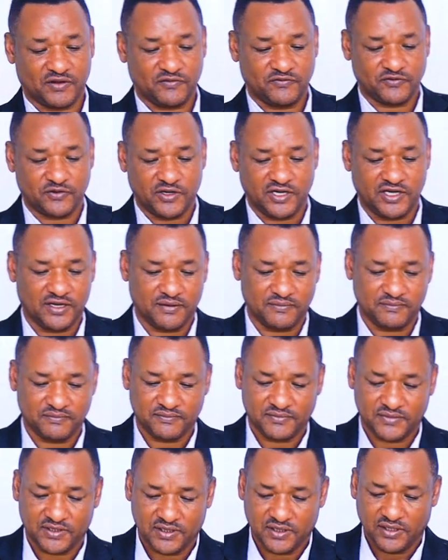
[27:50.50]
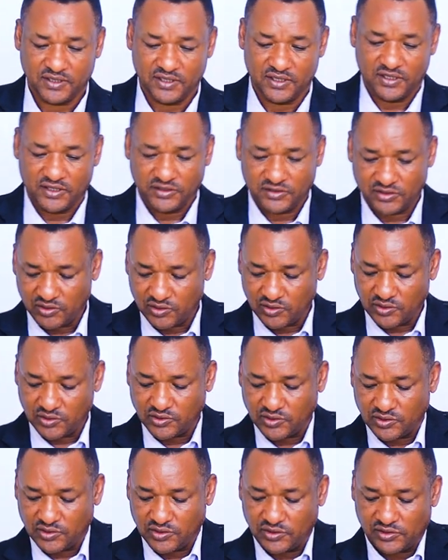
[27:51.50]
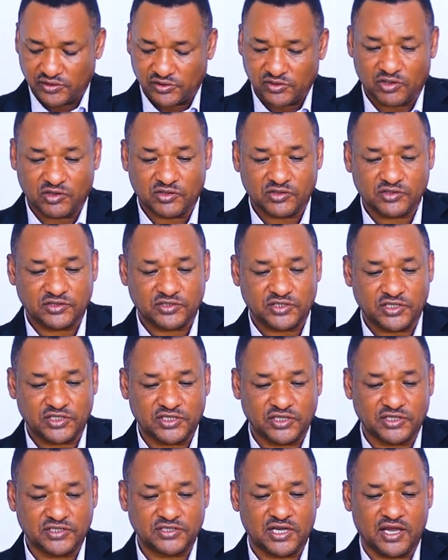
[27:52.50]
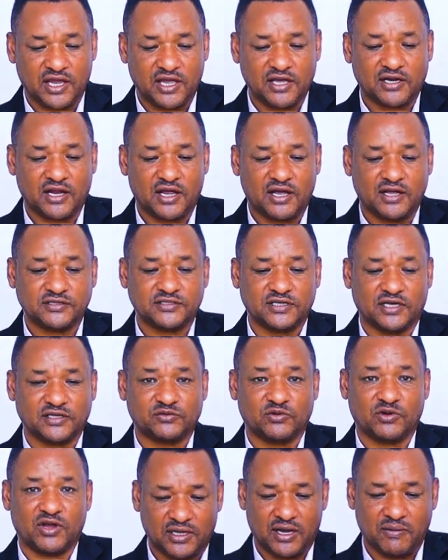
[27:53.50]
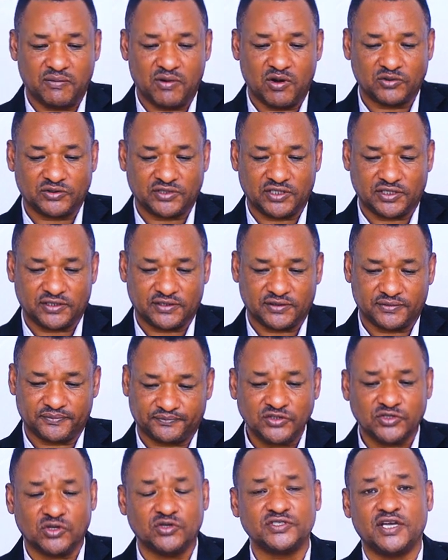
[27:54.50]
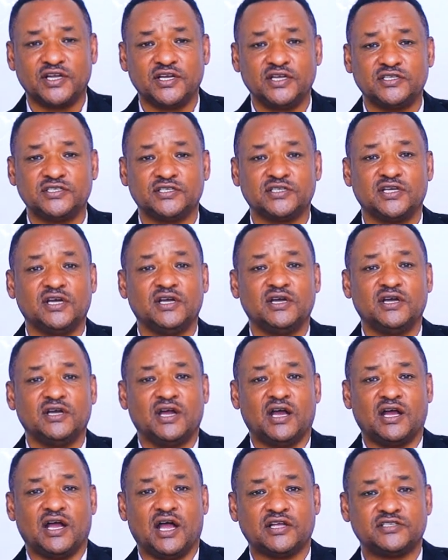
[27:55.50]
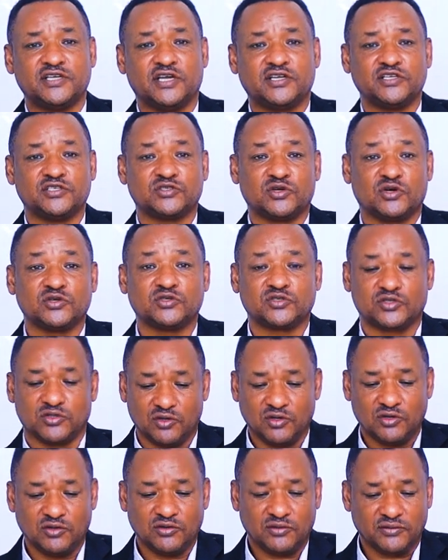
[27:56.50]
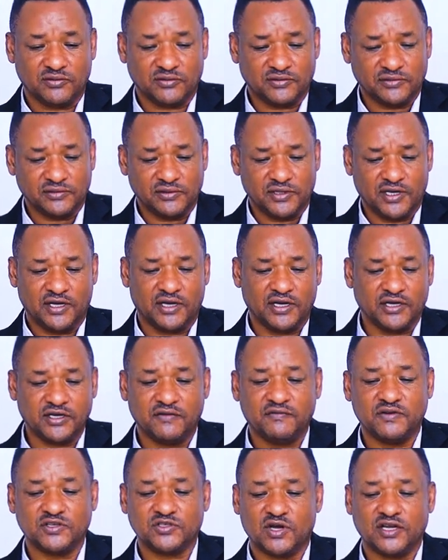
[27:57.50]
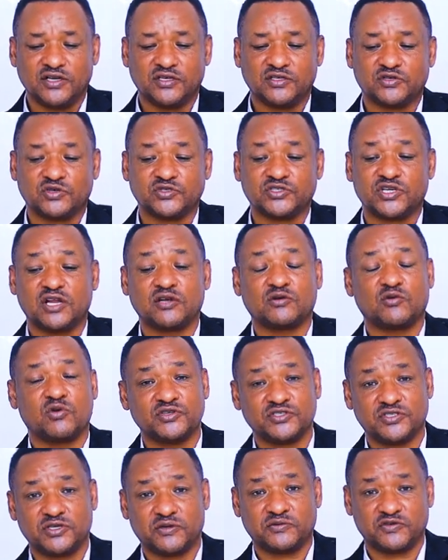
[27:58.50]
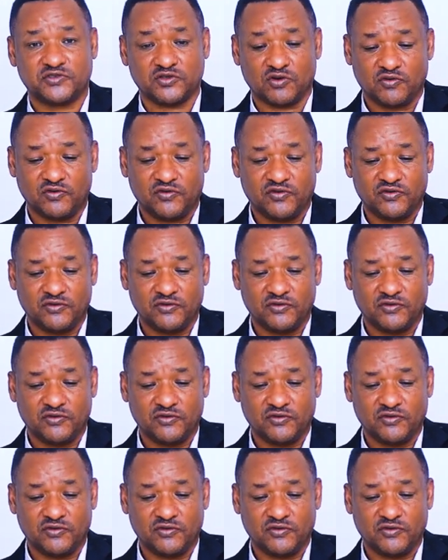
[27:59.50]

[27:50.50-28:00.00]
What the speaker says: freedom. So this is the area that we about it. So there is also individual and social concepts of